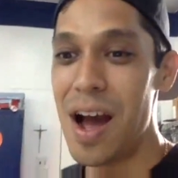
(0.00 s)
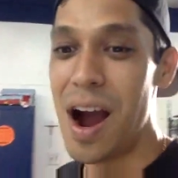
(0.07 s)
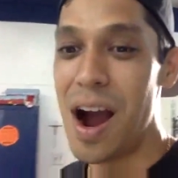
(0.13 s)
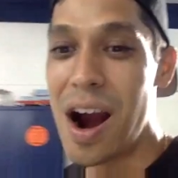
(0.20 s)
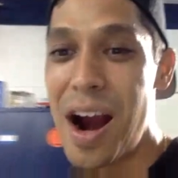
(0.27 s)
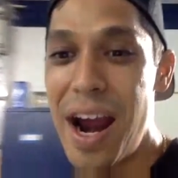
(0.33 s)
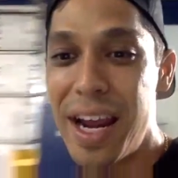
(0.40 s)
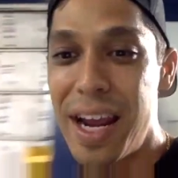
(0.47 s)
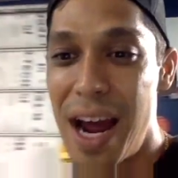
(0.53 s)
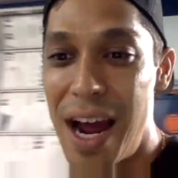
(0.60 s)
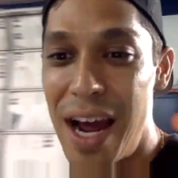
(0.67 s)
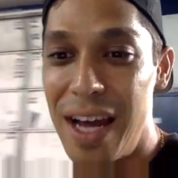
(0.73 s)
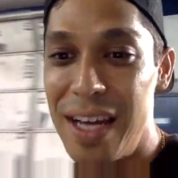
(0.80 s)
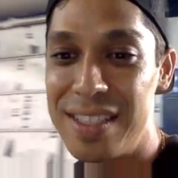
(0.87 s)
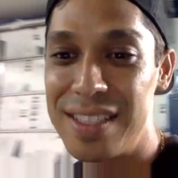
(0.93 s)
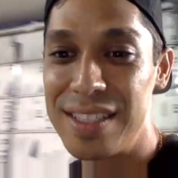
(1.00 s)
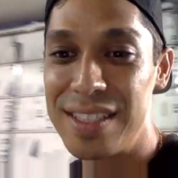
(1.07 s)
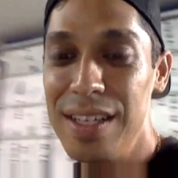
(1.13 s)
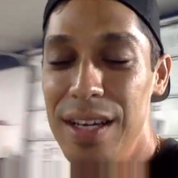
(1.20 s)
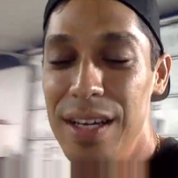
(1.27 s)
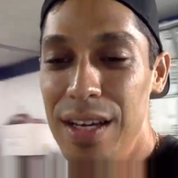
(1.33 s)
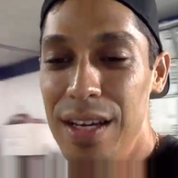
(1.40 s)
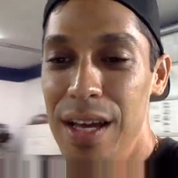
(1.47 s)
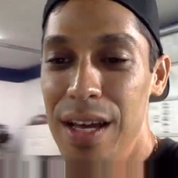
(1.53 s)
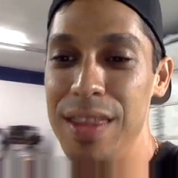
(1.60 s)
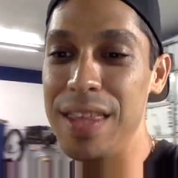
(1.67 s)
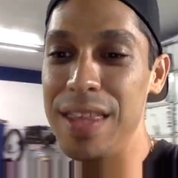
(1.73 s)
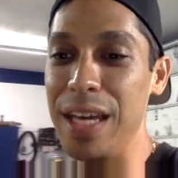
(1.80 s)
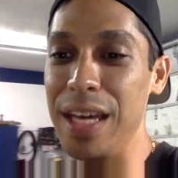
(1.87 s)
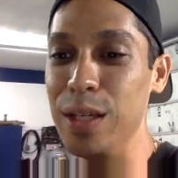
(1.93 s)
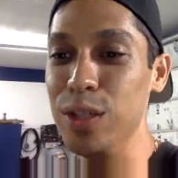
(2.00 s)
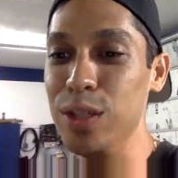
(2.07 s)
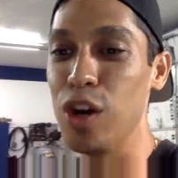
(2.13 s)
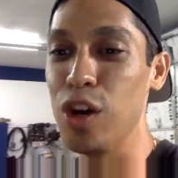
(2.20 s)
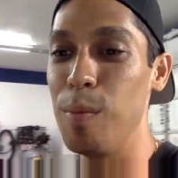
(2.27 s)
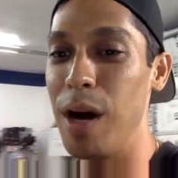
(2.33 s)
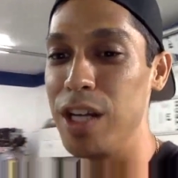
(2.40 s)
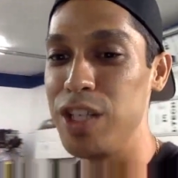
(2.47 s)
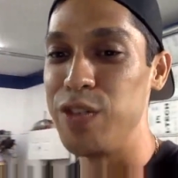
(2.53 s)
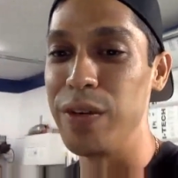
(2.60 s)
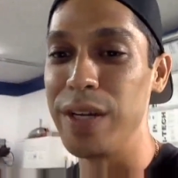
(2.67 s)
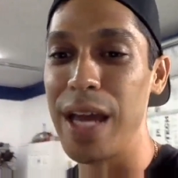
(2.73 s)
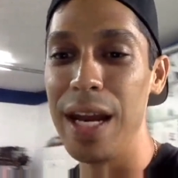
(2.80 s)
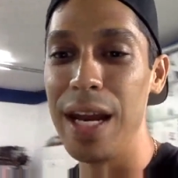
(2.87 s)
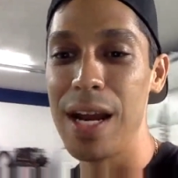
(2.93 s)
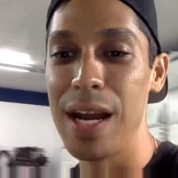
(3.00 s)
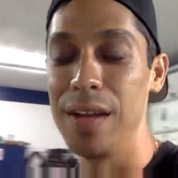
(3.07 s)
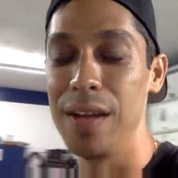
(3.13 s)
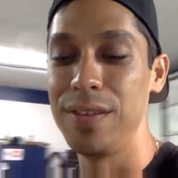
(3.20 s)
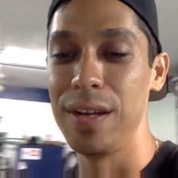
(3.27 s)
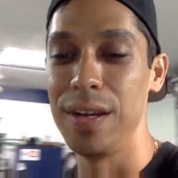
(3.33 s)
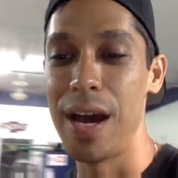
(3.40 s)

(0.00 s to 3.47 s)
All right, guys. Thank you so much for getting on